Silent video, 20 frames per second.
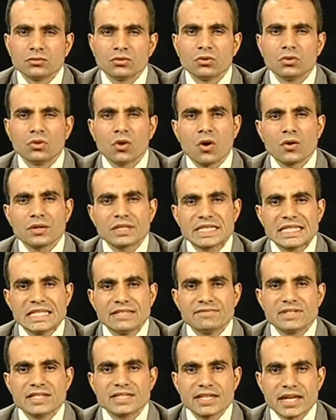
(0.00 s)
not
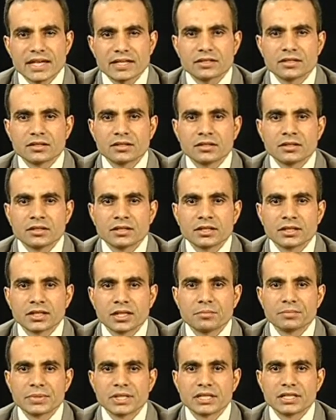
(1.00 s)
even yet
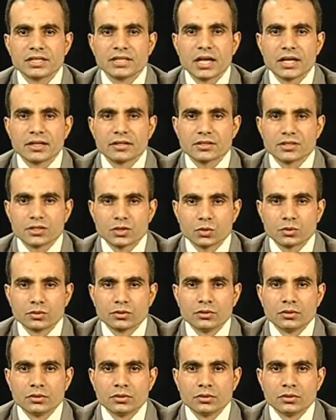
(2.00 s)
completely understood.